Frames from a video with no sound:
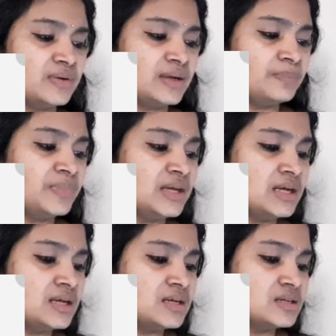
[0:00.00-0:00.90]
Okay.
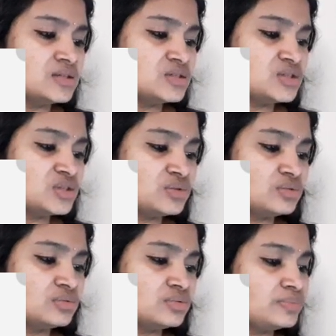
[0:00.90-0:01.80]

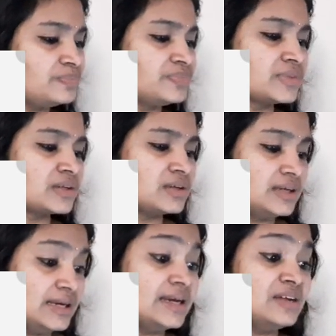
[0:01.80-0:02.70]
So
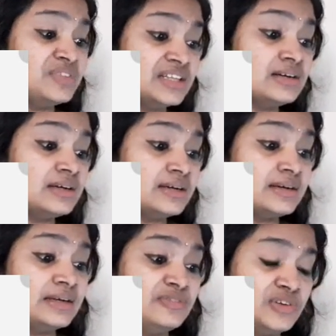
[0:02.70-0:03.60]
again, with
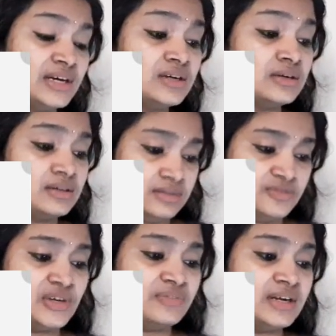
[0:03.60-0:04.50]
a if you
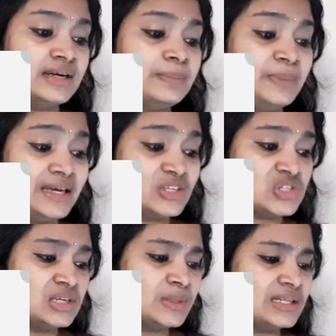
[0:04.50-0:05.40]
have done
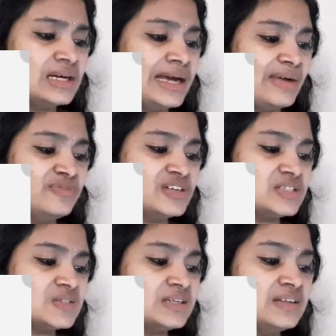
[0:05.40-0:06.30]
PhD with an
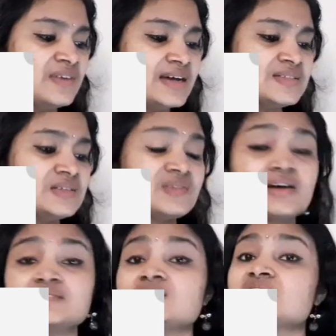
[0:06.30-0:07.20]
emphasis in device and
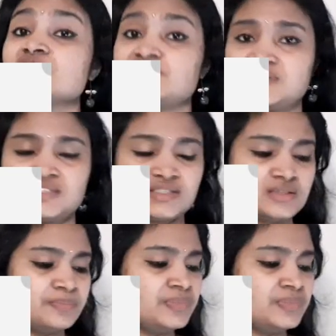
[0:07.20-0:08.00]
transistor physics.